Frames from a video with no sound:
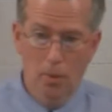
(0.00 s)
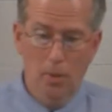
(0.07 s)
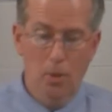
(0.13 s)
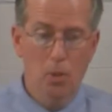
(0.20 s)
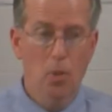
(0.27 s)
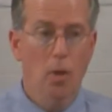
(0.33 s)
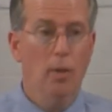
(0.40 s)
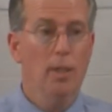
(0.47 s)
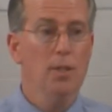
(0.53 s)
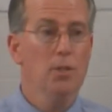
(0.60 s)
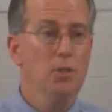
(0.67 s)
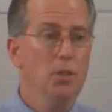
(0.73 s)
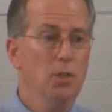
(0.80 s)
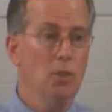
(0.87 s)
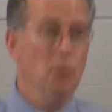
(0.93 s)
who are
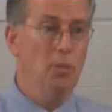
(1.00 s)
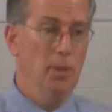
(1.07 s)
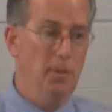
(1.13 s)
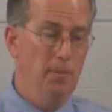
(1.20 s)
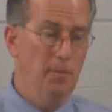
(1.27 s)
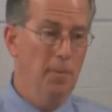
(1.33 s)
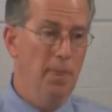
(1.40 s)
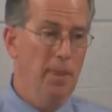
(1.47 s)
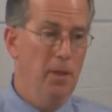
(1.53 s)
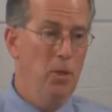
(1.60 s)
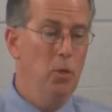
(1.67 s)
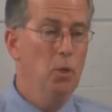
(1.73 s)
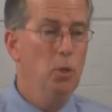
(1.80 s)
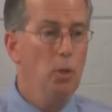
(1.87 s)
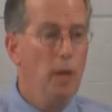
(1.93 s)
his children,
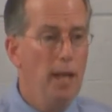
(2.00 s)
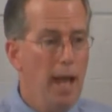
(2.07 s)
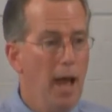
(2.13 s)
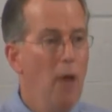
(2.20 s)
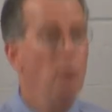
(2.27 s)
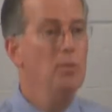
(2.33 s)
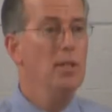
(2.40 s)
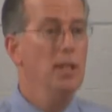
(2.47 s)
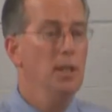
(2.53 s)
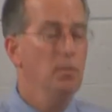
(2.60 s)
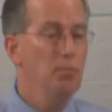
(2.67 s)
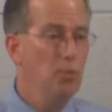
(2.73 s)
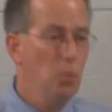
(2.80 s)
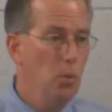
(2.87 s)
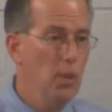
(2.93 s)
who cry out to
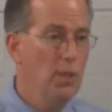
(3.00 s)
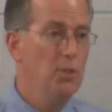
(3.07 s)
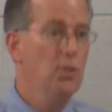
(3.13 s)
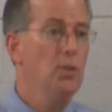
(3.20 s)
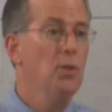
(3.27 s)
him for what is